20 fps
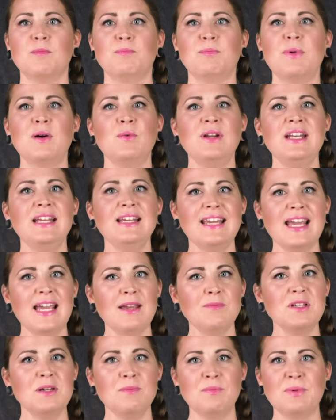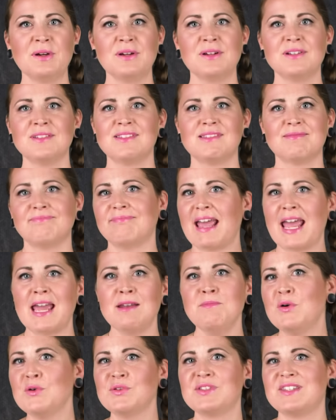but when it came to birds,
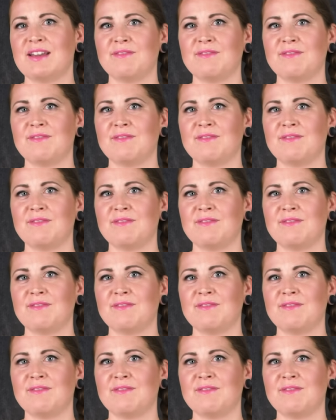and most